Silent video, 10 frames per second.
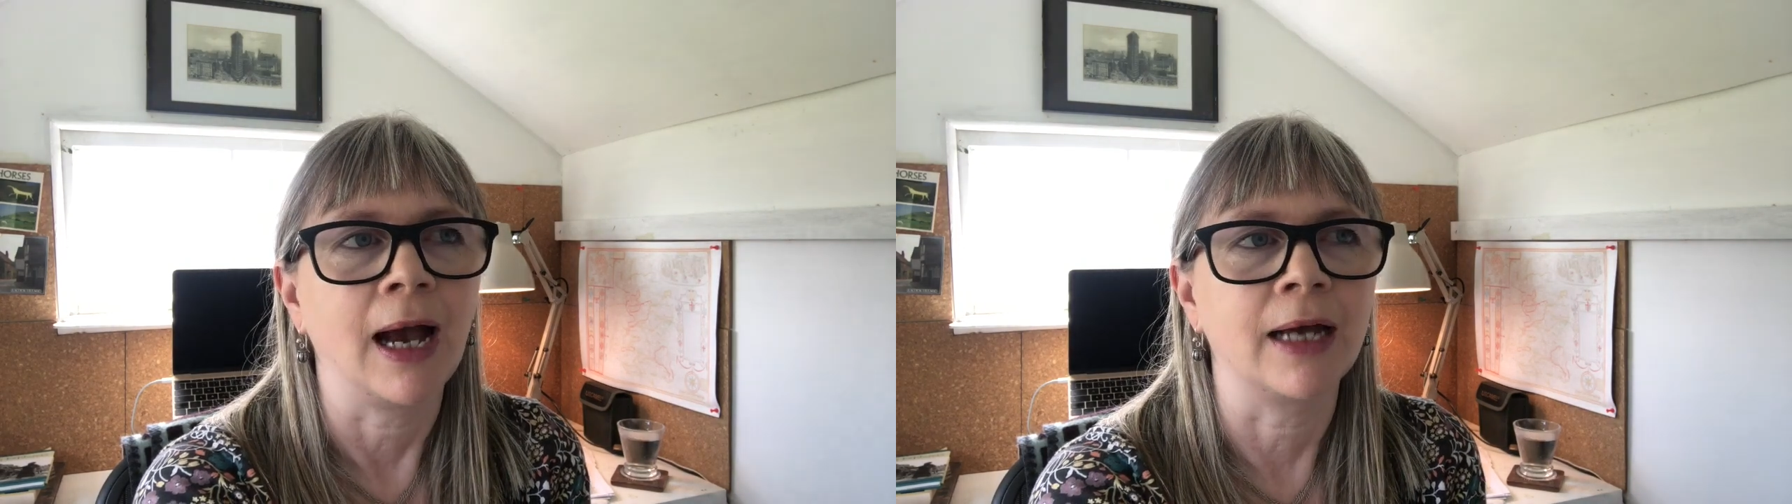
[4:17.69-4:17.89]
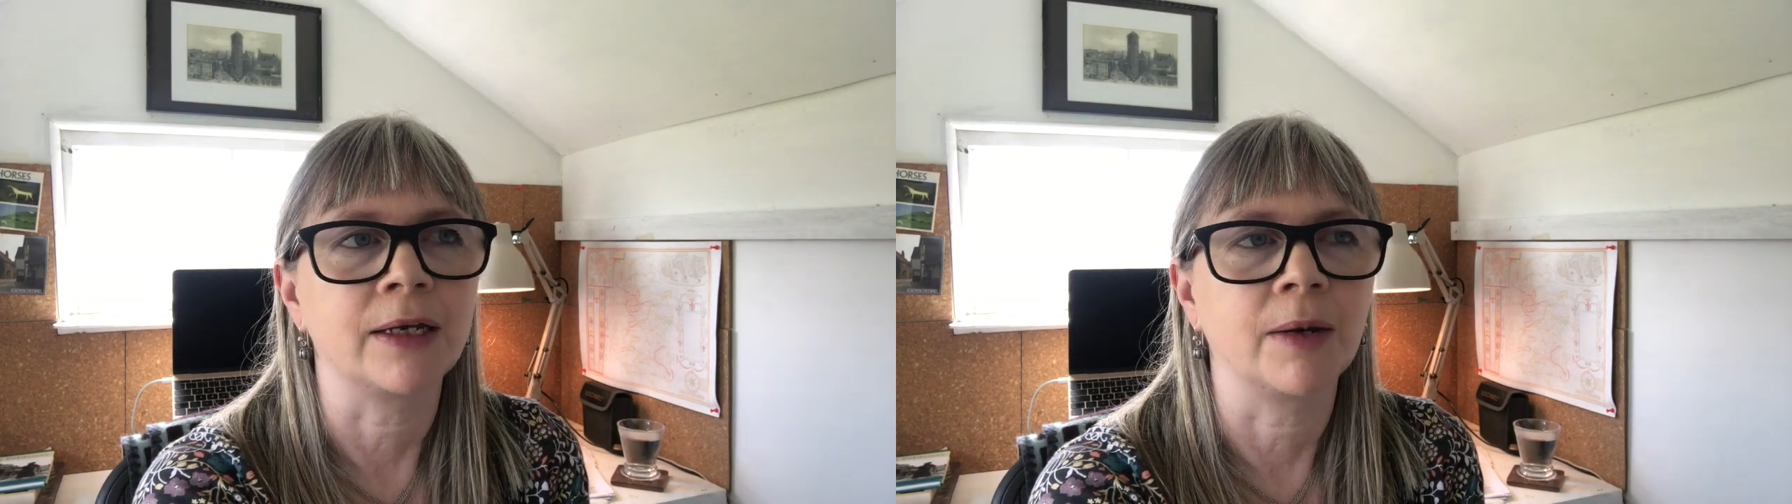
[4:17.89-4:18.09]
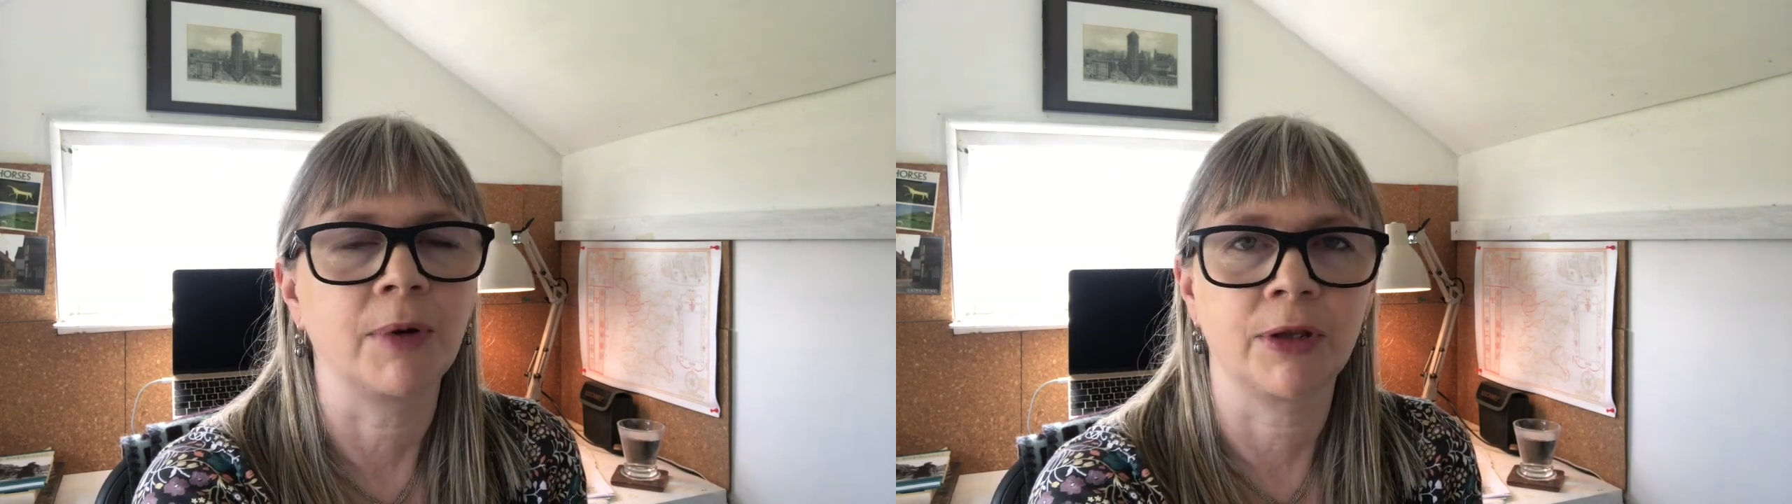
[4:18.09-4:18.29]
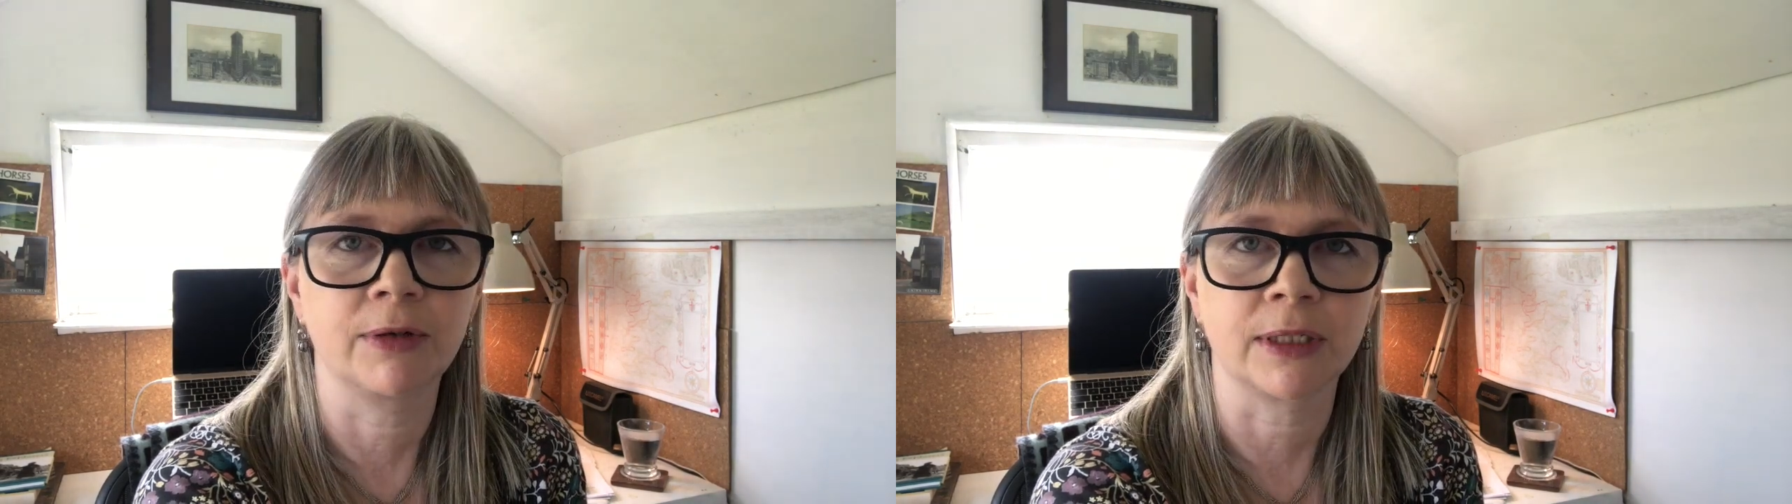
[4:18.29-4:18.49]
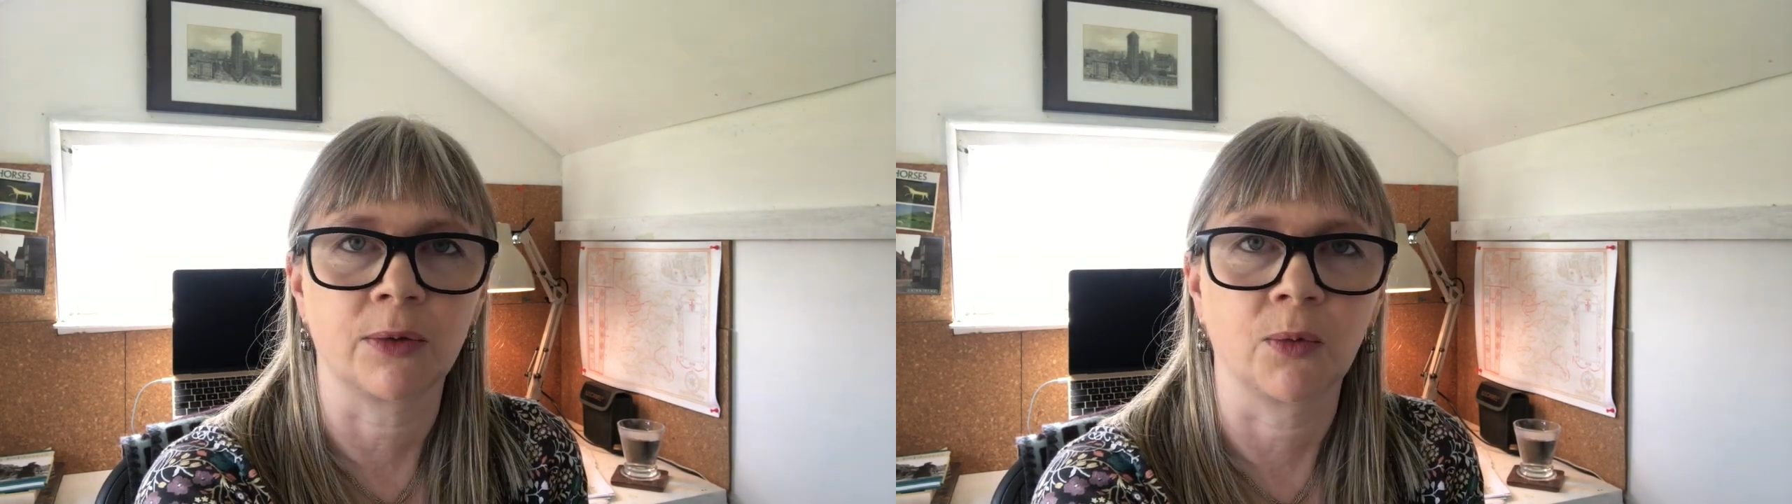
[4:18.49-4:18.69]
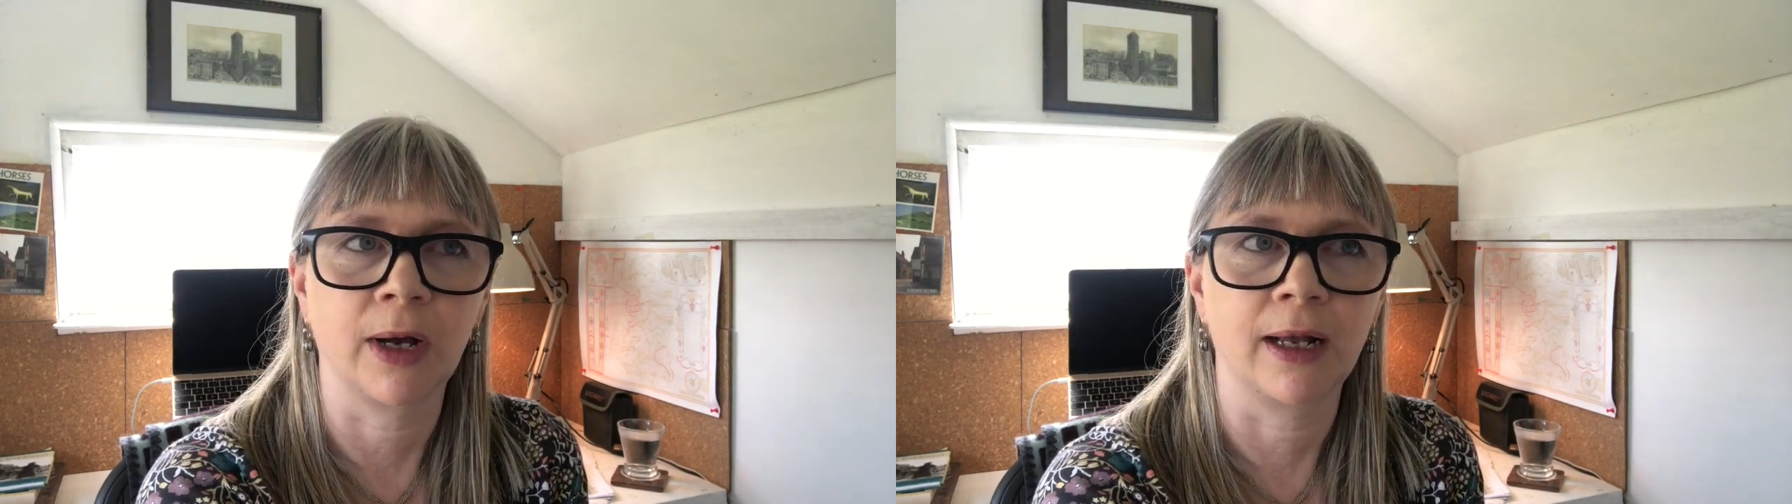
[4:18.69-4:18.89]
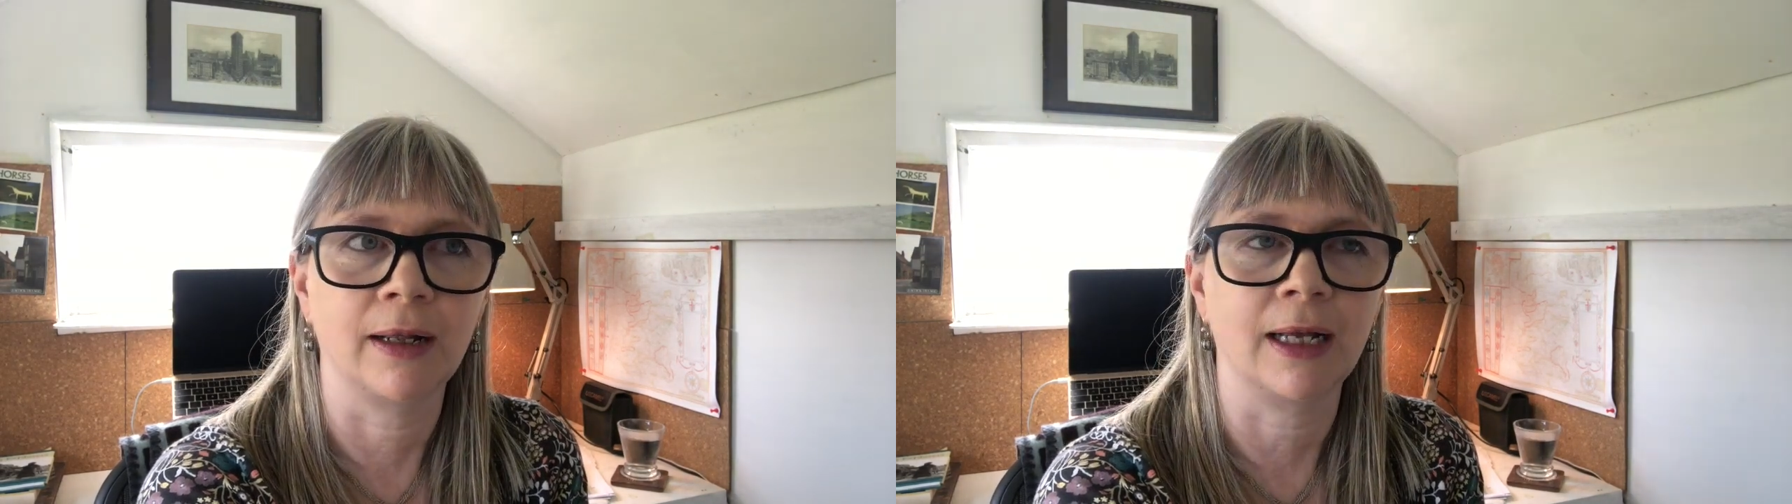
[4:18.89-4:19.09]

And her mother is unwell,